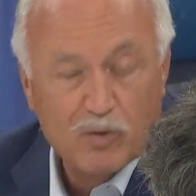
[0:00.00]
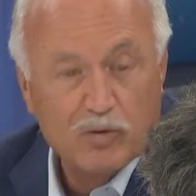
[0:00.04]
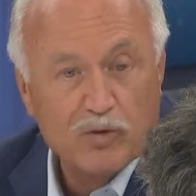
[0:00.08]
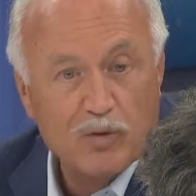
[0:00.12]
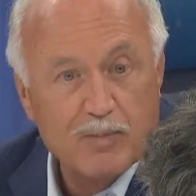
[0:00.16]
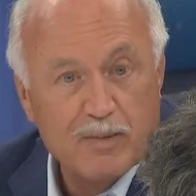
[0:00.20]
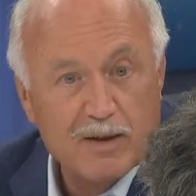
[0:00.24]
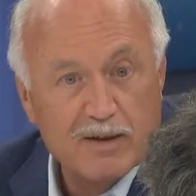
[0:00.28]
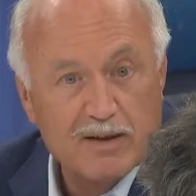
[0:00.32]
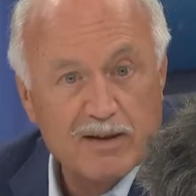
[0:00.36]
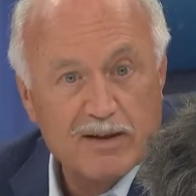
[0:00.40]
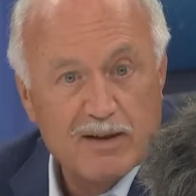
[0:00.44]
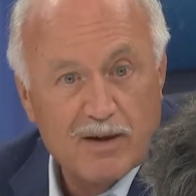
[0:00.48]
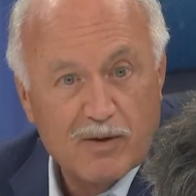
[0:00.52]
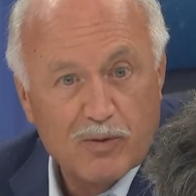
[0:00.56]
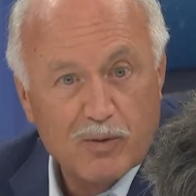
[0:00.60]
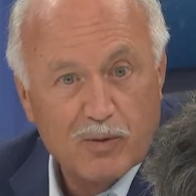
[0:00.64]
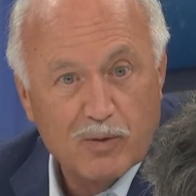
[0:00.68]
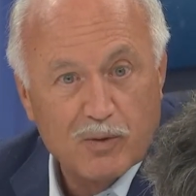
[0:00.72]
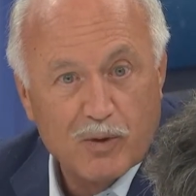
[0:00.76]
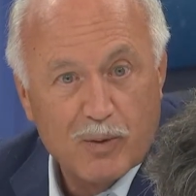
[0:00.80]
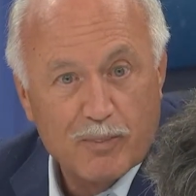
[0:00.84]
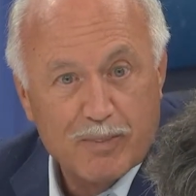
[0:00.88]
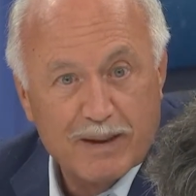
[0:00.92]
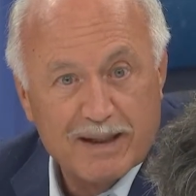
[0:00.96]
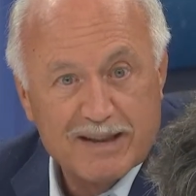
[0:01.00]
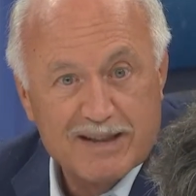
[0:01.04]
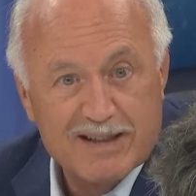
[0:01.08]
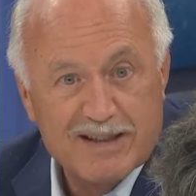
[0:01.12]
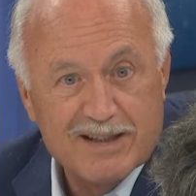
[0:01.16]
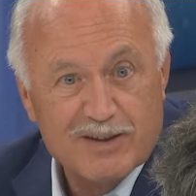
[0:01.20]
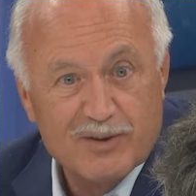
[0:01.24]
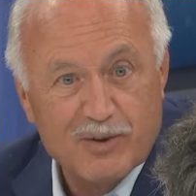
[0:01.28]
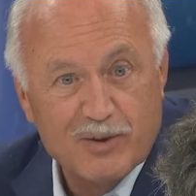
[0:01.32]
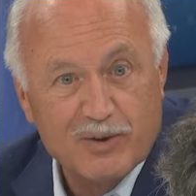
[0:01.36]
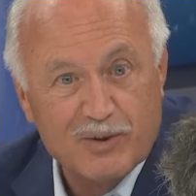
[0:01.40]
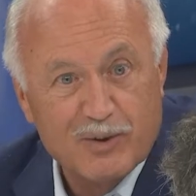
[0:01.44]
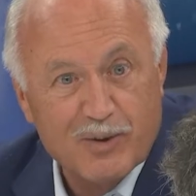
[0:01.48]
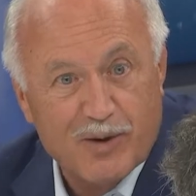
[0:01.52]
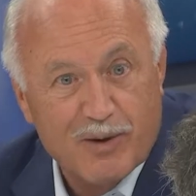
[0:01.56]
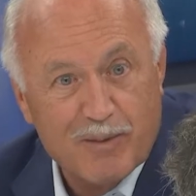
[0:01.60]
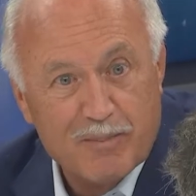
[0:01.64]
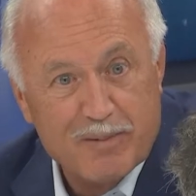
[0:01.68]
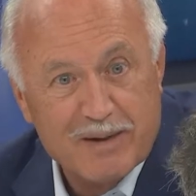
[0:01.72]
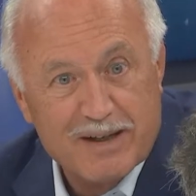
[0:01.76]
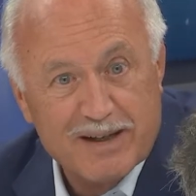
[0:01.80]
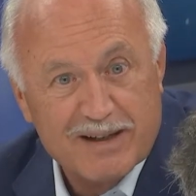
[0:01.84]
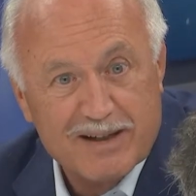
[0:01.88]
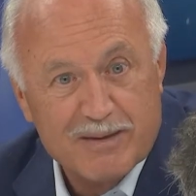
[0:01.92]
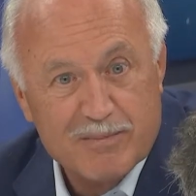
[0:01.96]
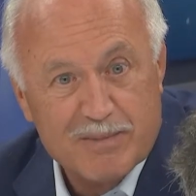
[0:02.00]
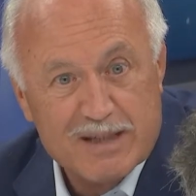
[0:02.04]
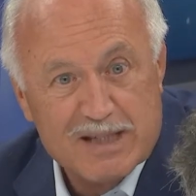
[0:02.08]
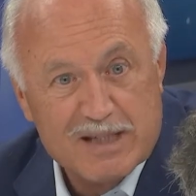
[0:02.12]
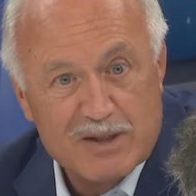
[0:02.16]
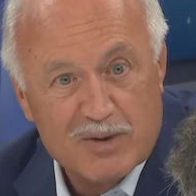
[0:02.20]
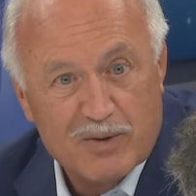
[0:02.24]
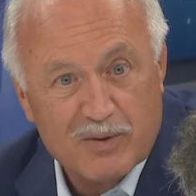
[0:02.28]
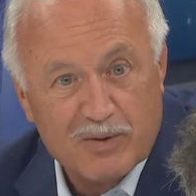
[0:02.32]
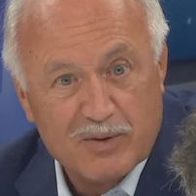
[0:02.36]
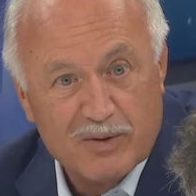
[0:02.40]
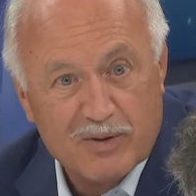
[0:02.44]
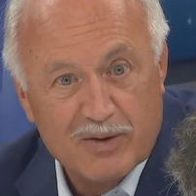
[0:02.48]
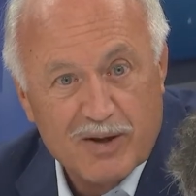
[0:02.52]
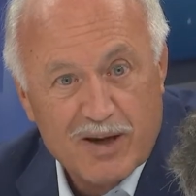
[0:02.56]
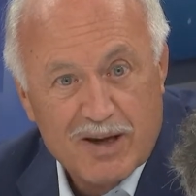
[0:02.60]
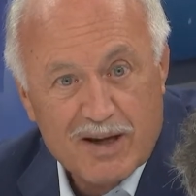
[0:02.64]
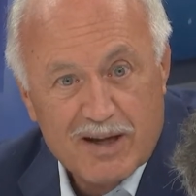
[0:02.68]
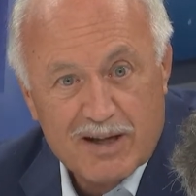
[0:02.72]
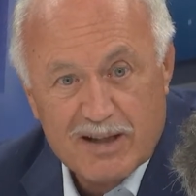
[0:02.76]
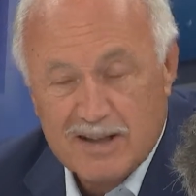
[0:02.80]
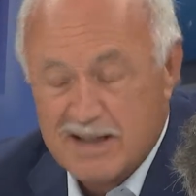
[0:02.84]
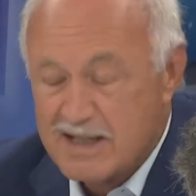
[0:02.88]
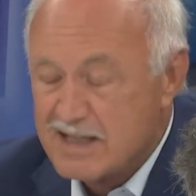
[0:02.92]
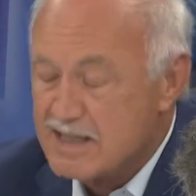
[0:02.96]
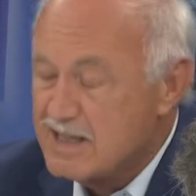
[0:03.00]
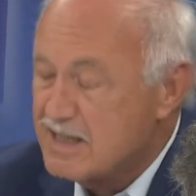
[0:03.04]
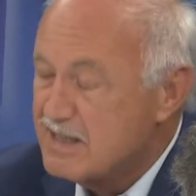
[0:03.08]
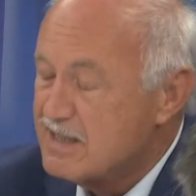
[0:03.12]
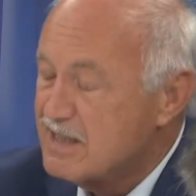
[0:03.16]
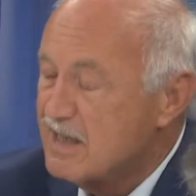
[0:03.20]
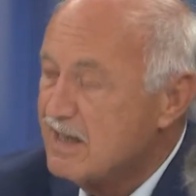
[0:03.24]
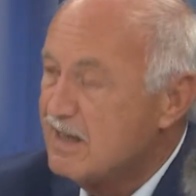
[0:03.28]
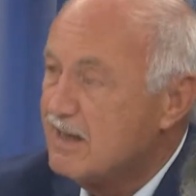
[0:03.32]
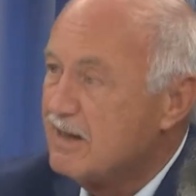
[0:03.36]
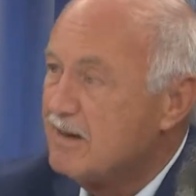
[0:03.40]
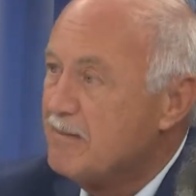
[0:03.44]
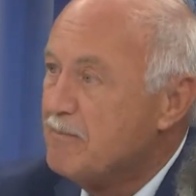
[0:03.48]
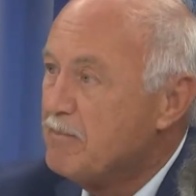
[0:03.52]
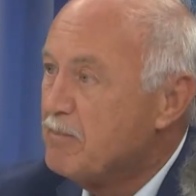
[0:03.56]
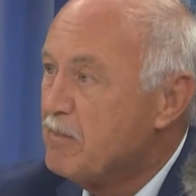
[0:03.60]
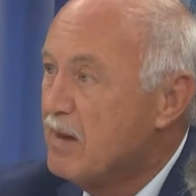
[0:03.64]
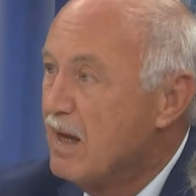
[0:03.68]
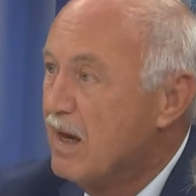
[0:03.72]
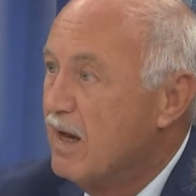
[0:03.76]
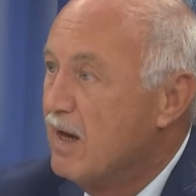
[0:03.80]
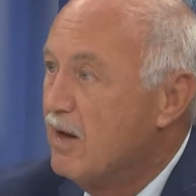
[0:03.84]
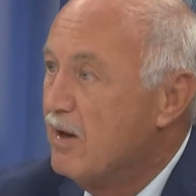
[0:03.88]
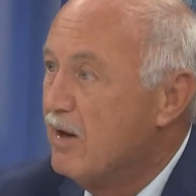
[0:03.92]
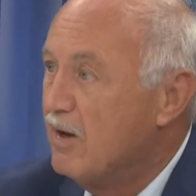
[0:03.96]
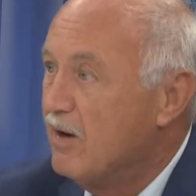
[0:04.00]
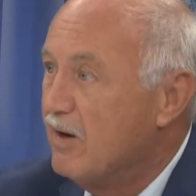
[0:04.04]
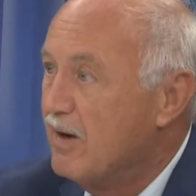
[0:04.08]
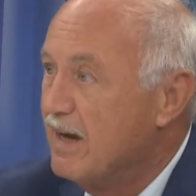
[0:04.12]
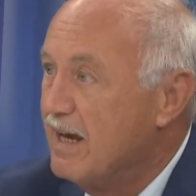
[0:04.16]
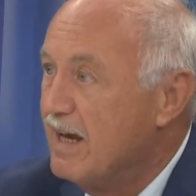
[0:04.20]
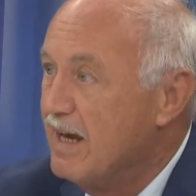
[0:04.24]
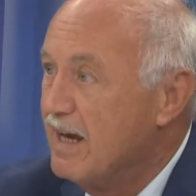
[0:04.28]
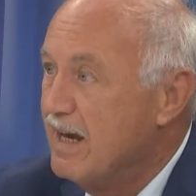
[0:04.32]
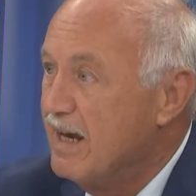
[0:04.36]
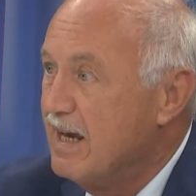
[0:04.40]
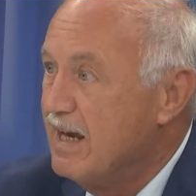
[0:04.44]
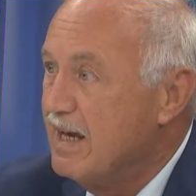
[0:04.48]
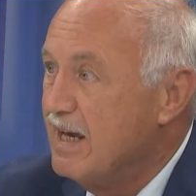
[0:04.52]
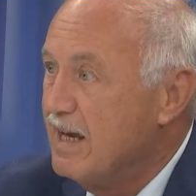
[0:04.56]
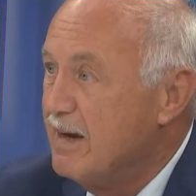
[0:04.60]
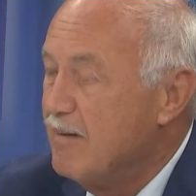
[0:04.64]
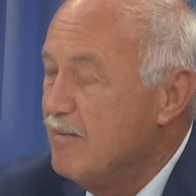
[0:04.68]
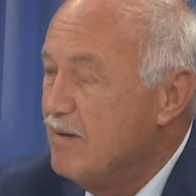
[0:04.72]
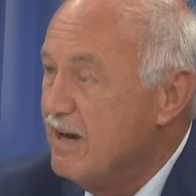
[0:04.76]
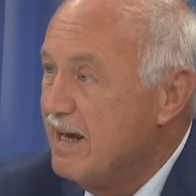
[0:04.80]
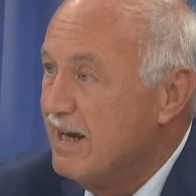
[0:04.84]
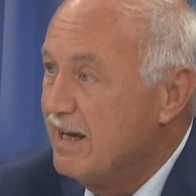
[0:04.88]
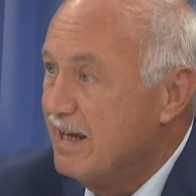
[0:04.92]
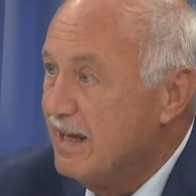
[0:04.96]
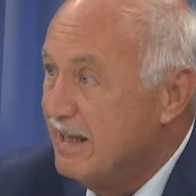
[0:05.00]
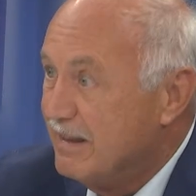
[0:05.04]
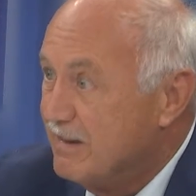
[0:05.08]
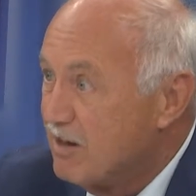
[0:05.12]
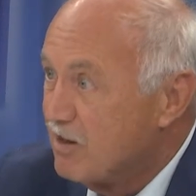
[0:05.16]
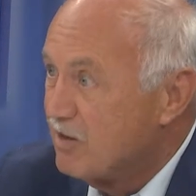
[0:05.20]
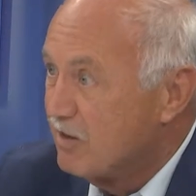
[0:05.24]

deal with these things and ask them in exchange to fulfill the missions that are necessary.